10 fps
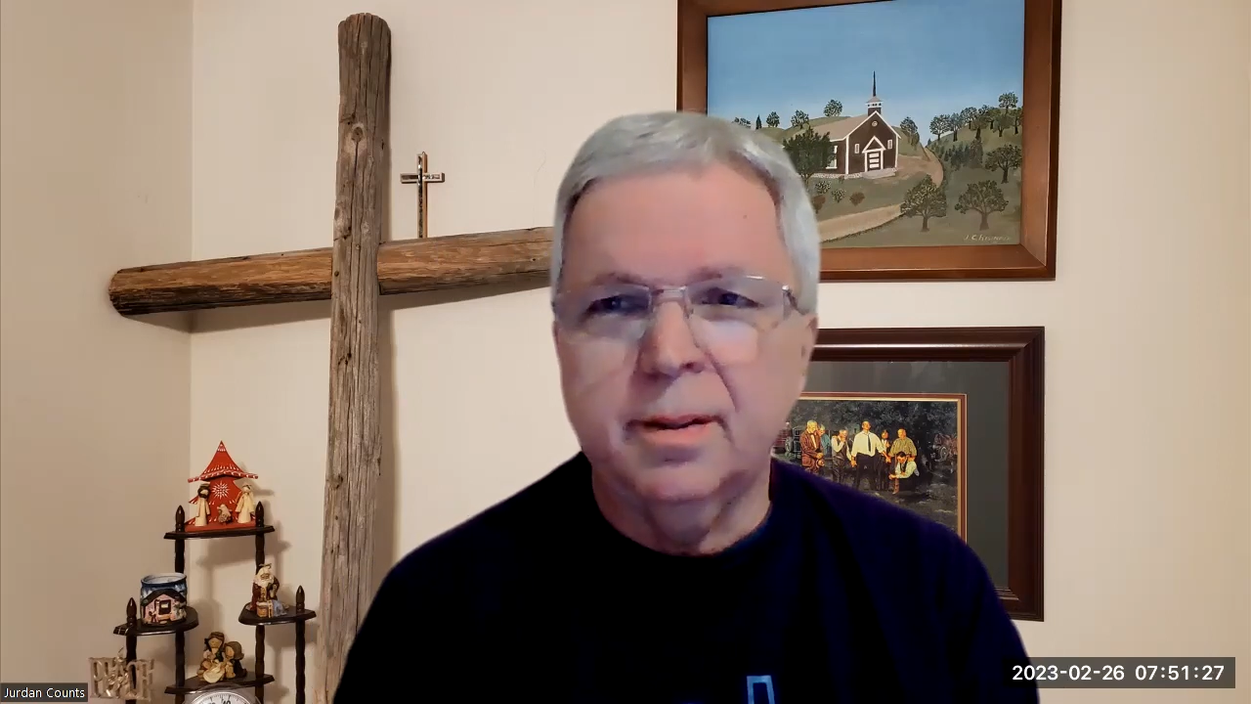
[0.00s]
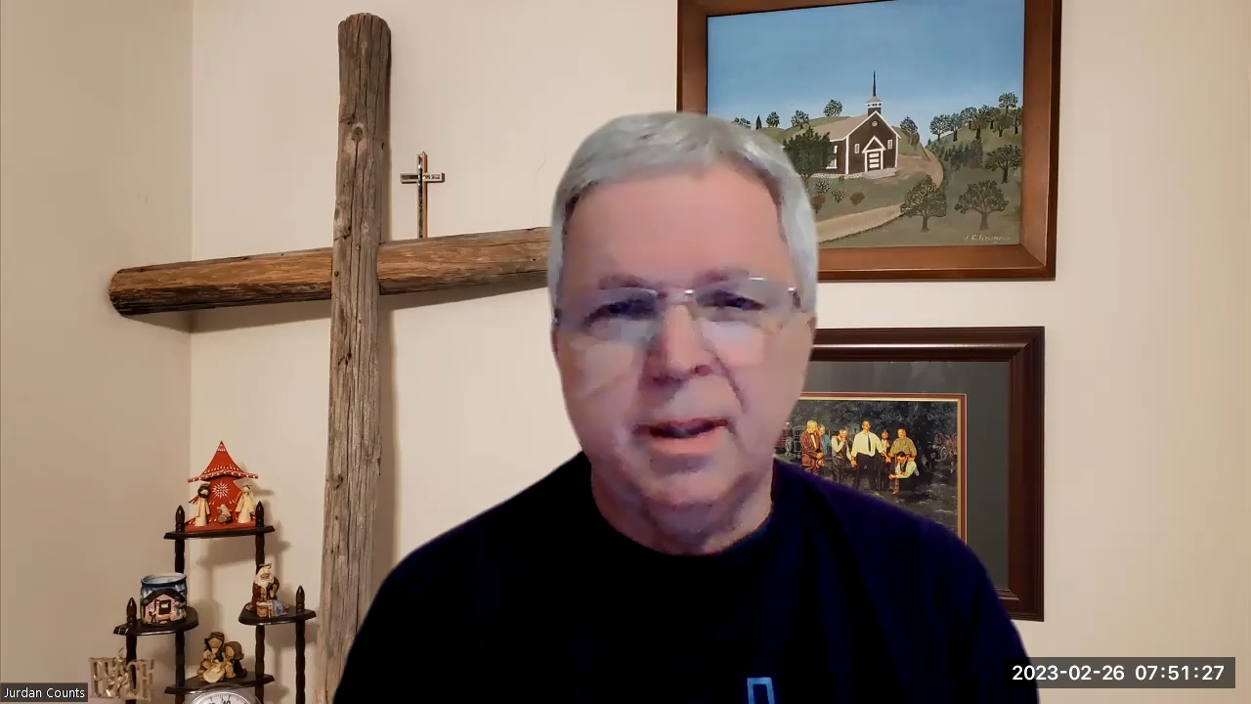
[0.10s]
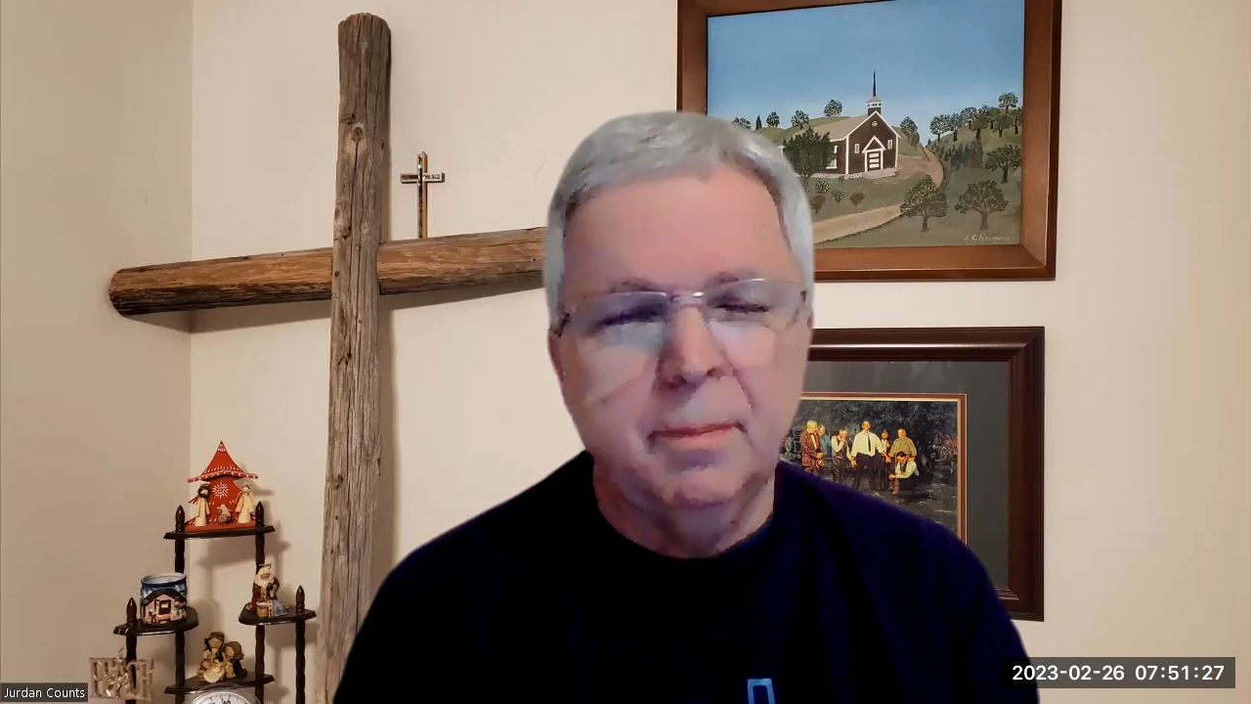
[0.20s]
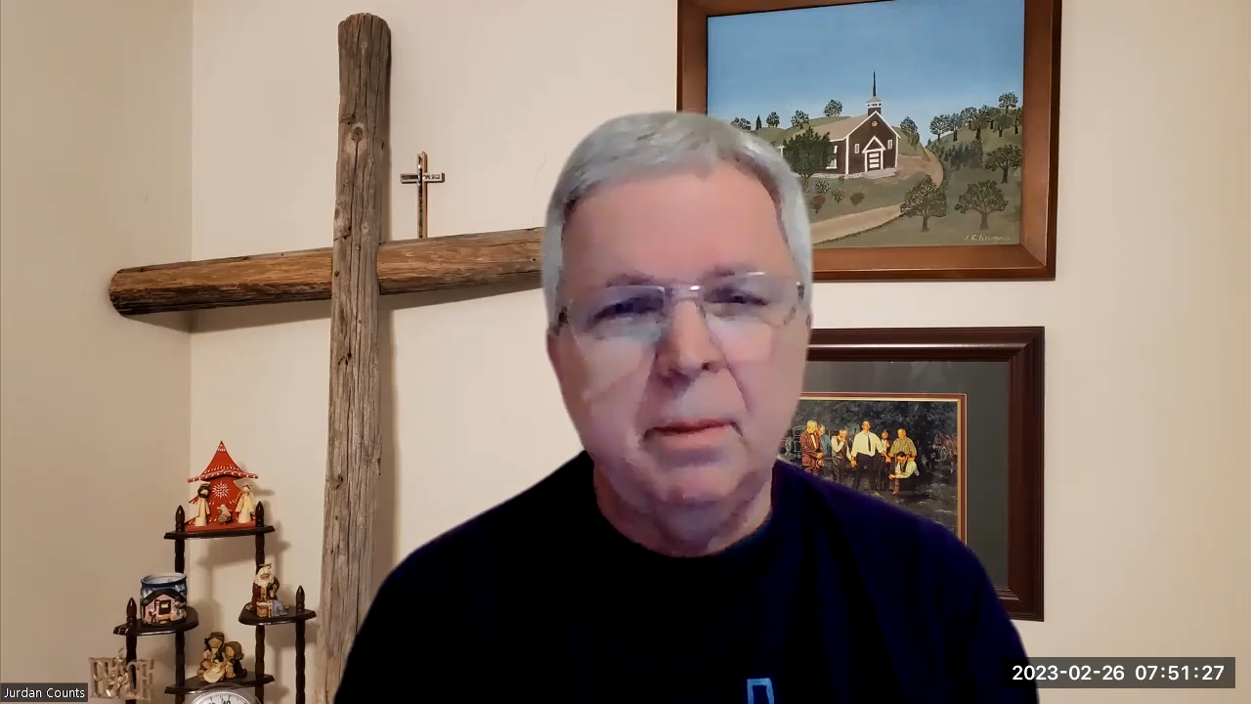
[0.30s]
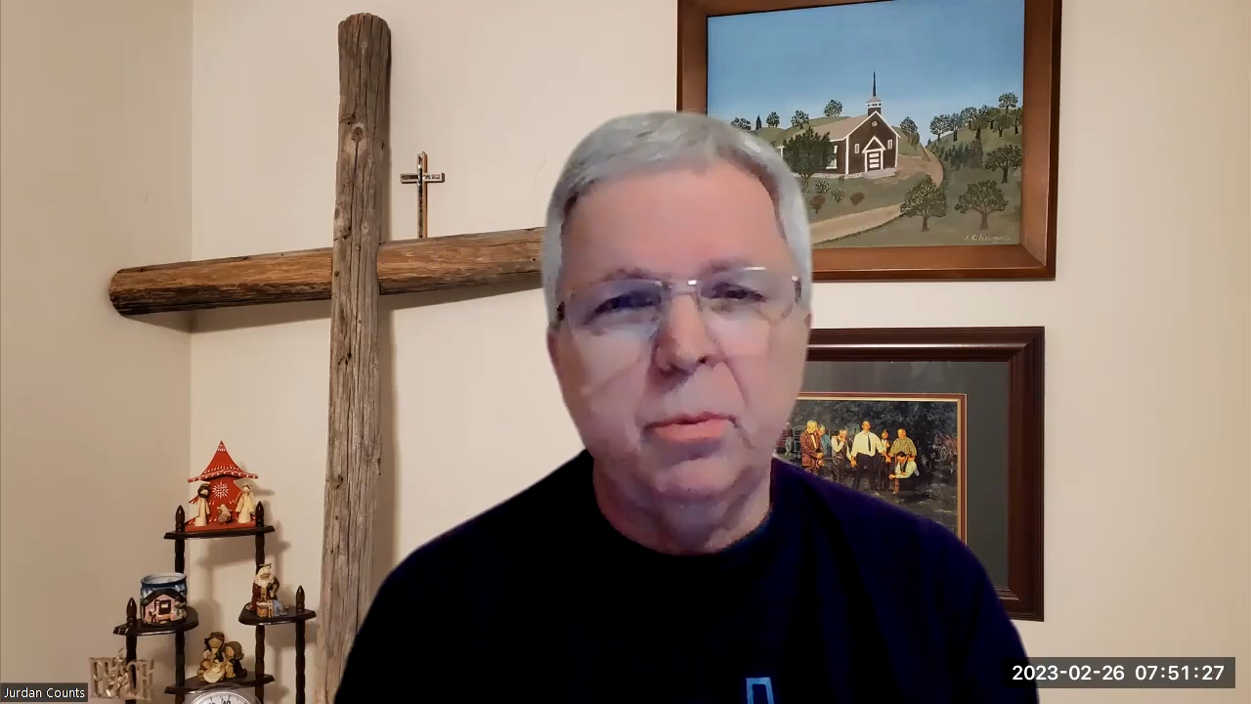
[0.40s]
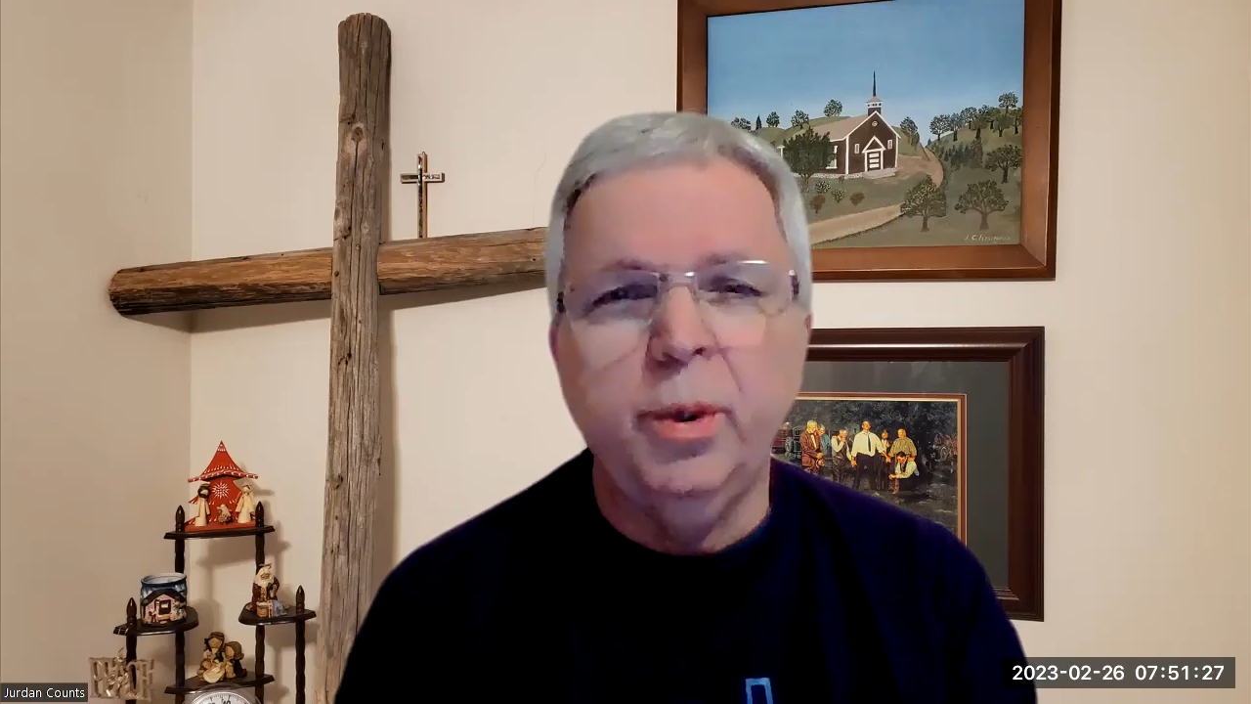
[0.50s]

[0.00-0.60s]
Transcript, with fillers: come up